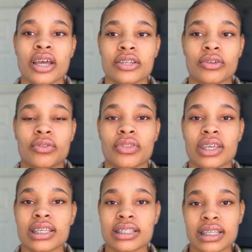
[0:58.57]
So
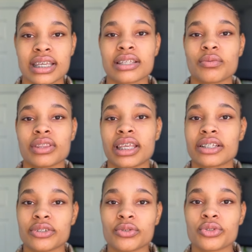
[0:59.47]
this is what they
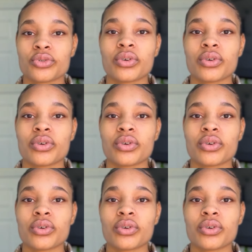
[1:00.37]
do to